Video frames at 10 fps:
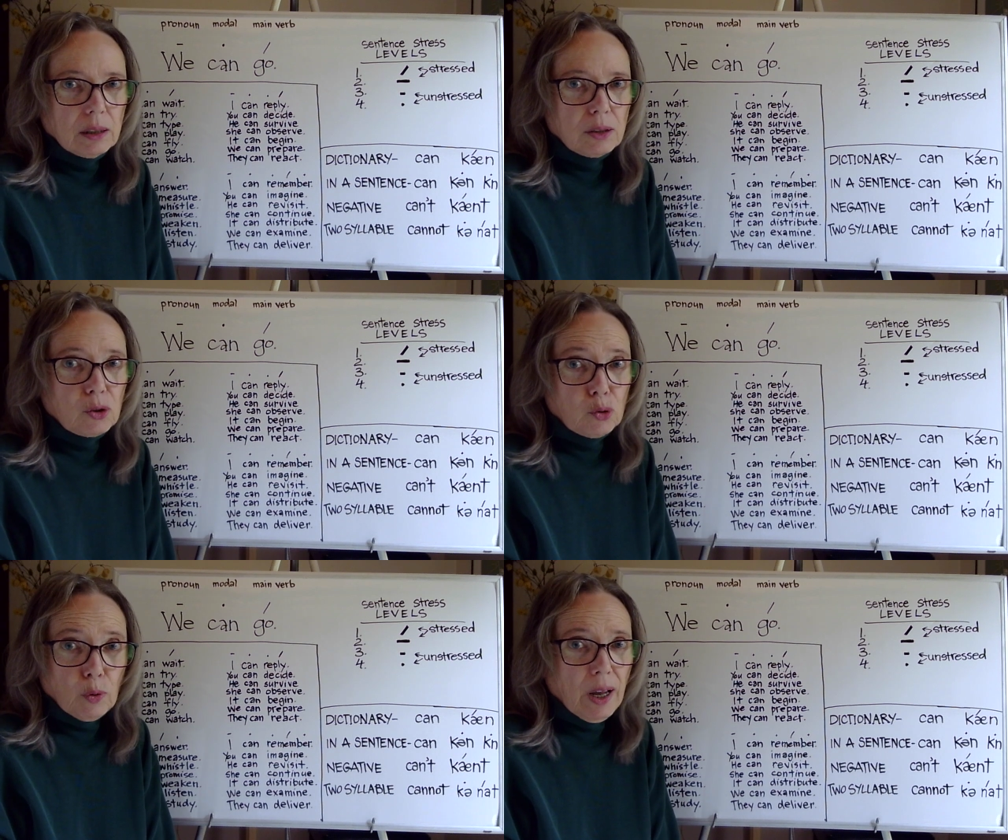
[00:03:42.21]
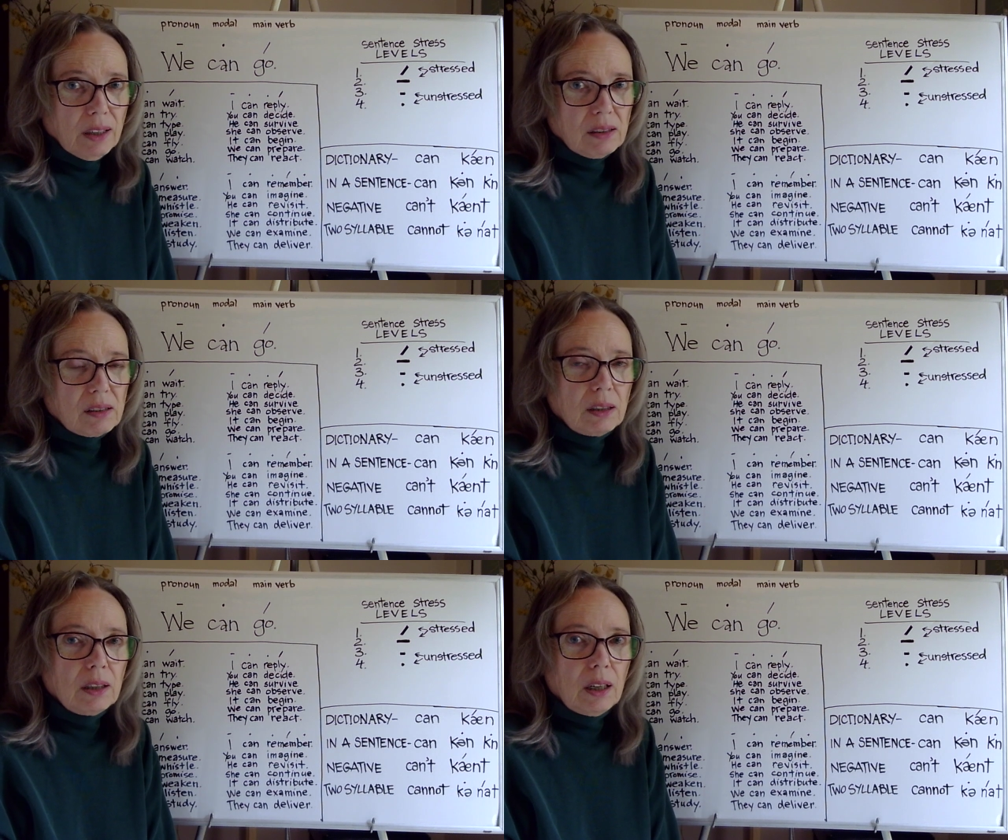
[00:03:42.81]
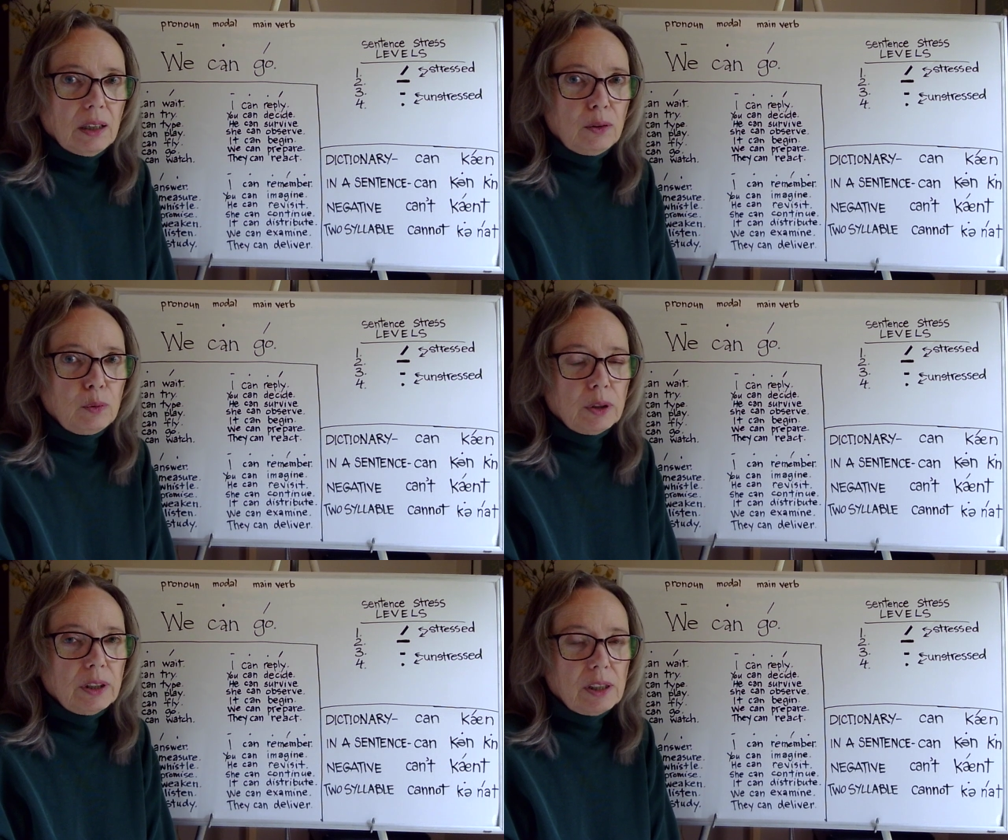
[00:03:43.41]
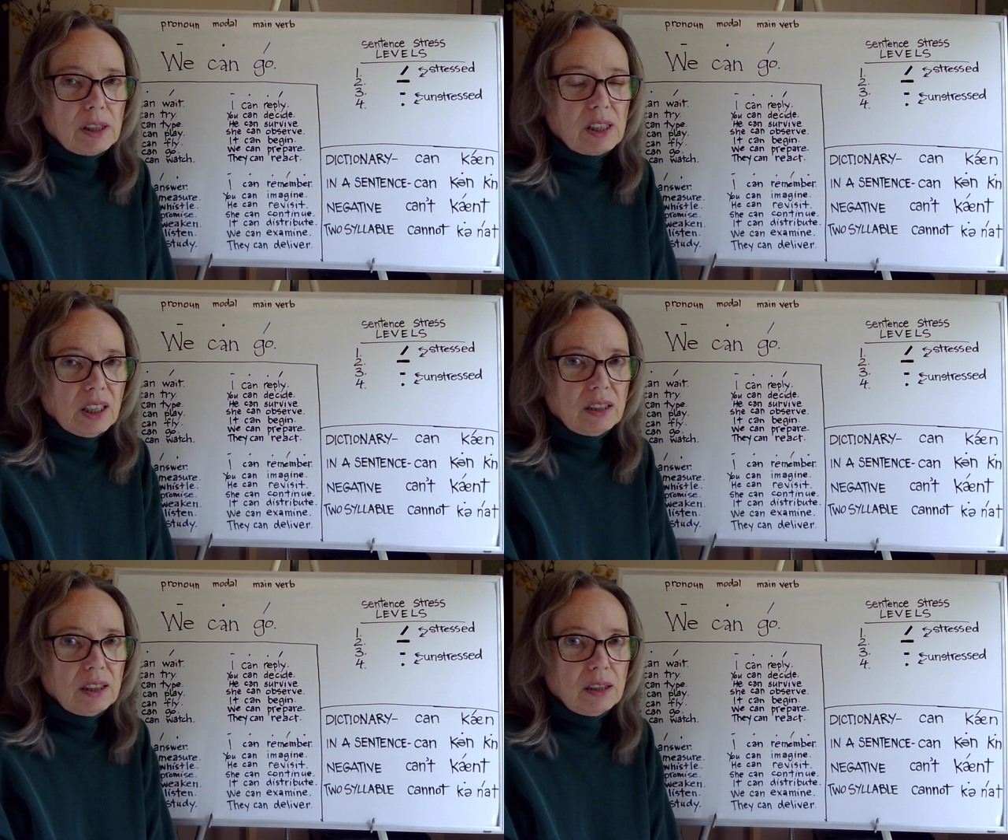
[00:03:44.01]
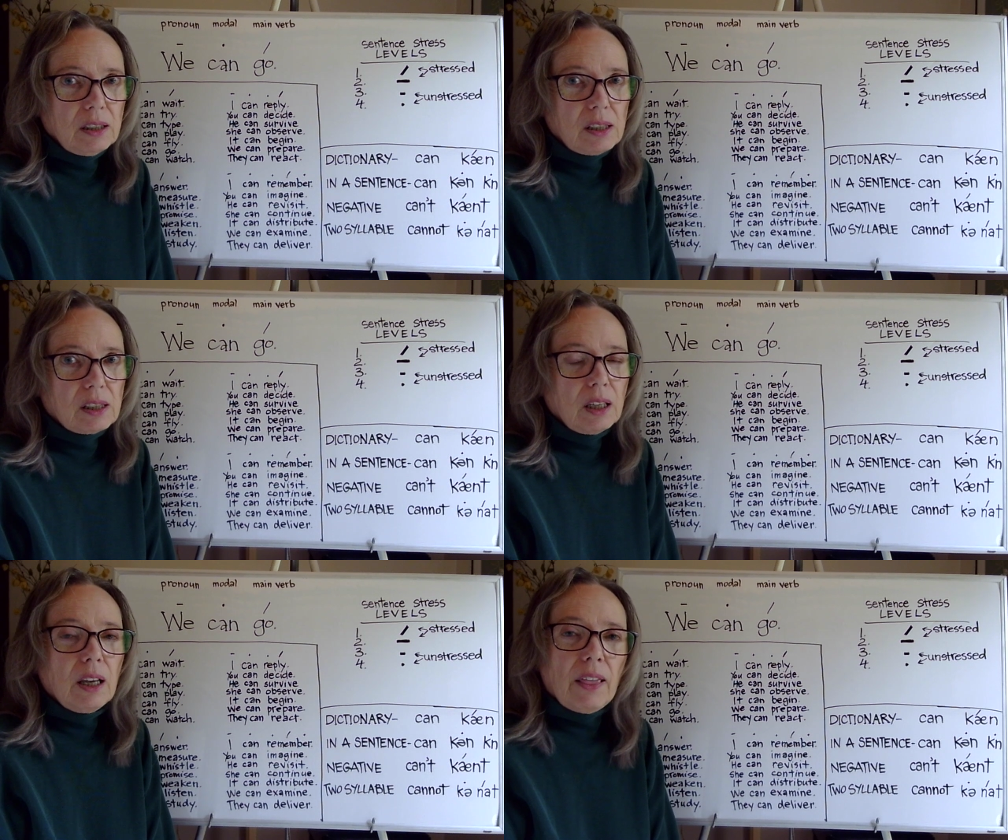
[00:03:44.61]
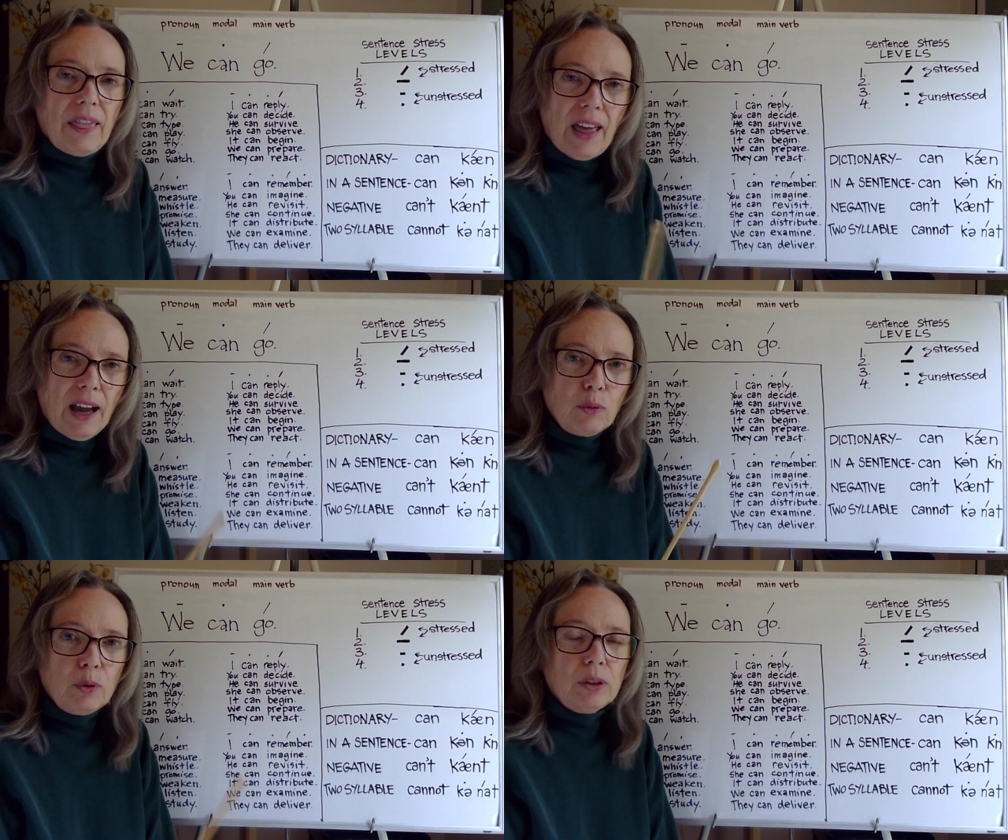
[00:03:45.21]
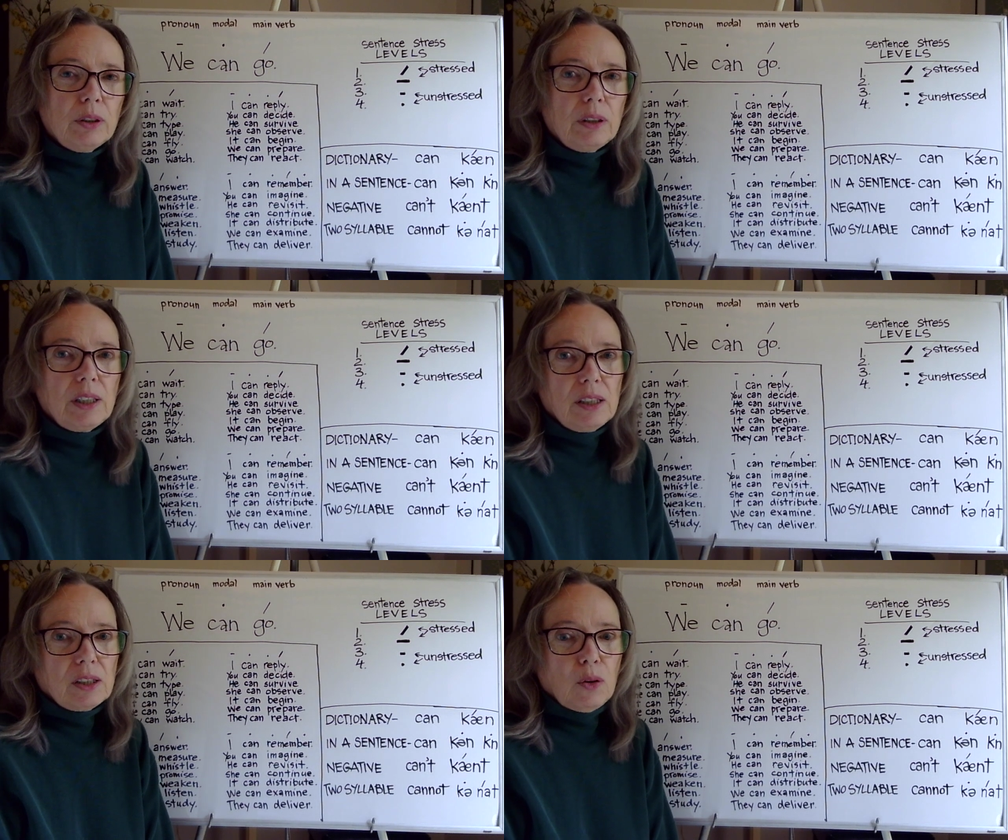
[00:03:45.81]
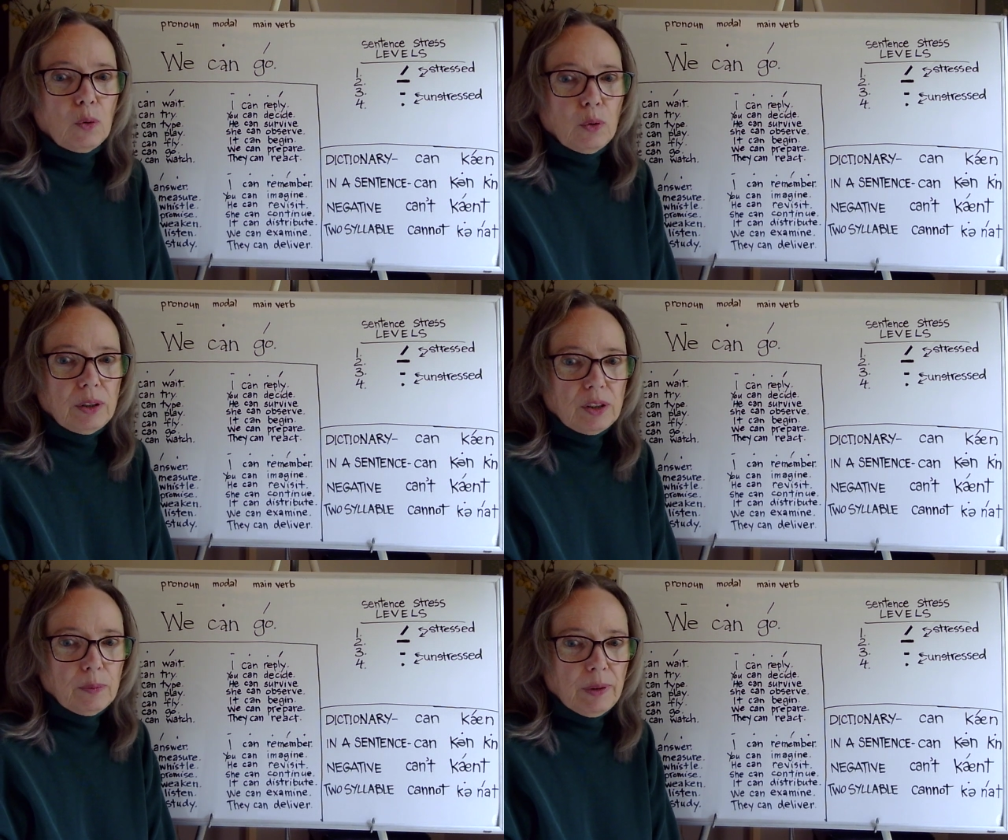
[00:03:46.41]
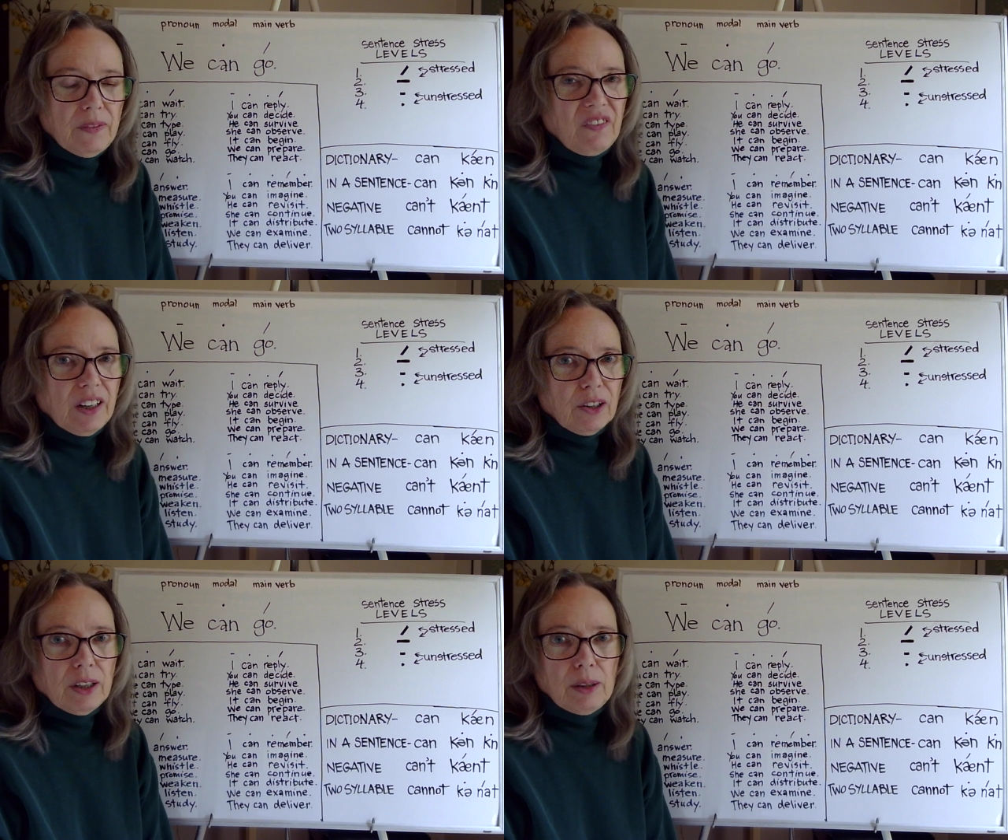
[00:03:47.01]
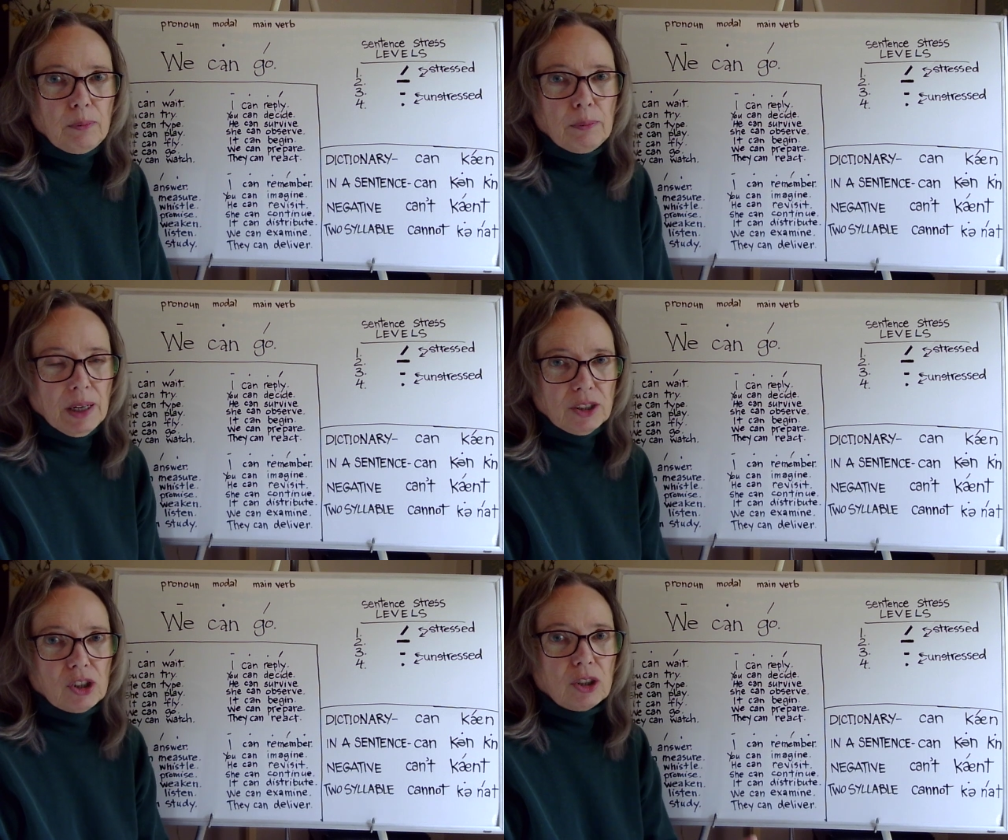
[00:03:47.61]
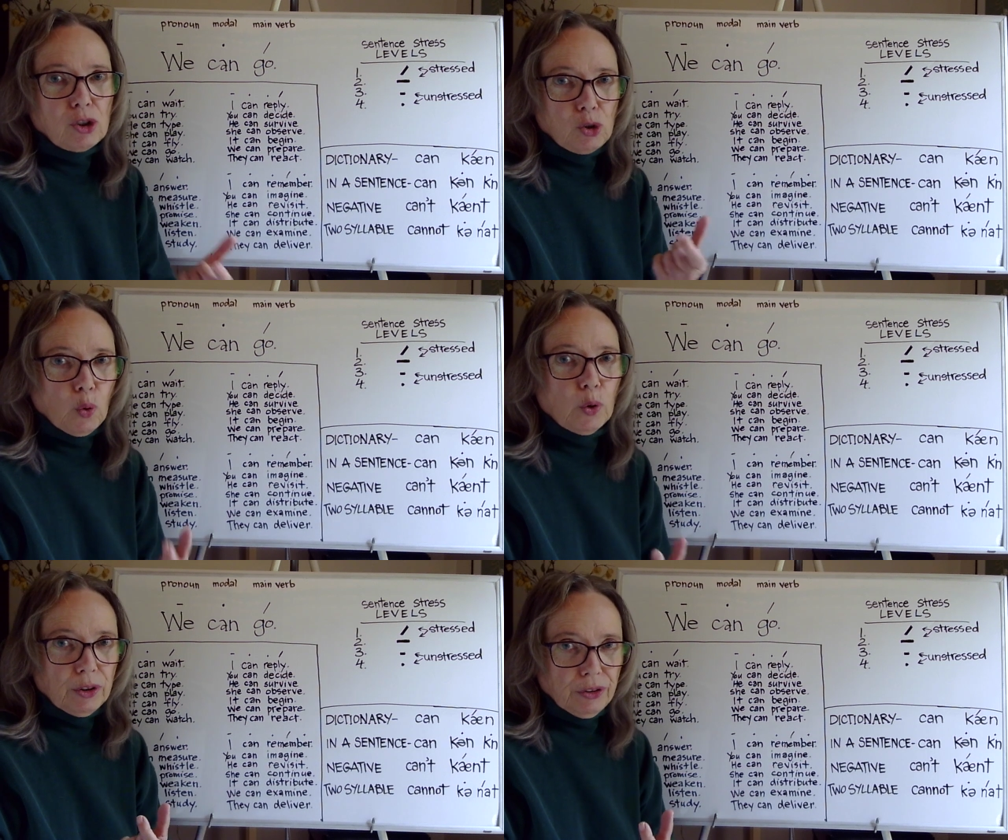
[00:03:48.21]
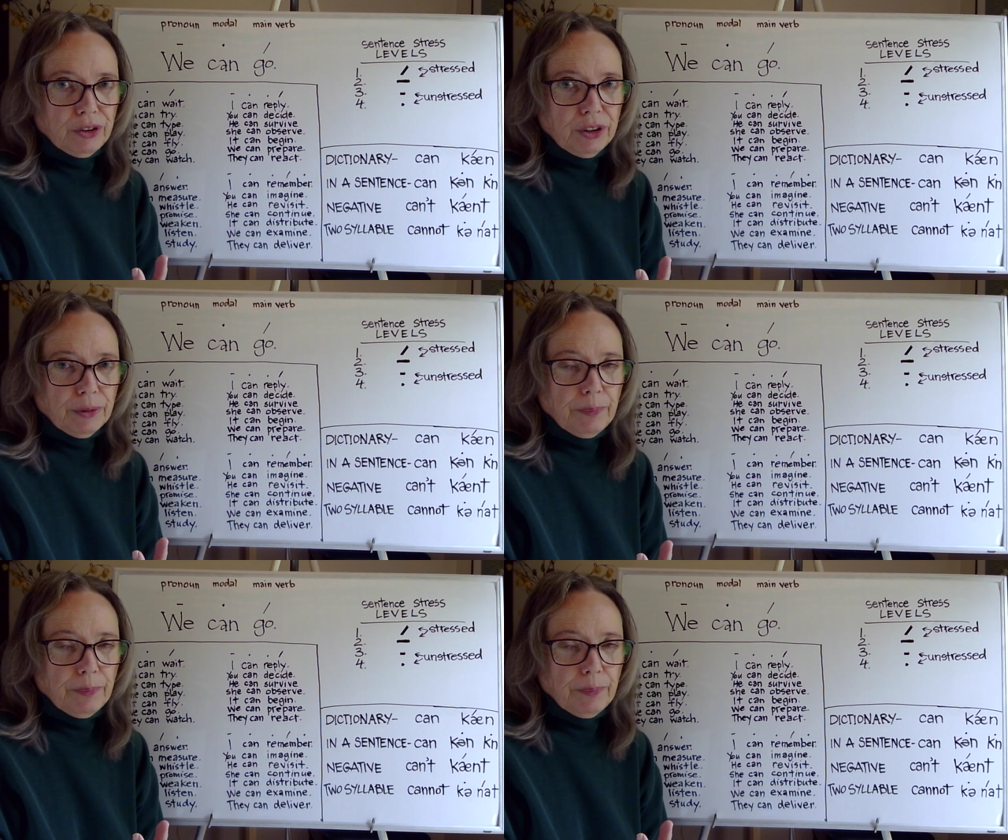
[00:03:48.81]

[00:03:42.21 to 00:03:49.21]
stress on a word in a sentence, that word is going to be very much shortened.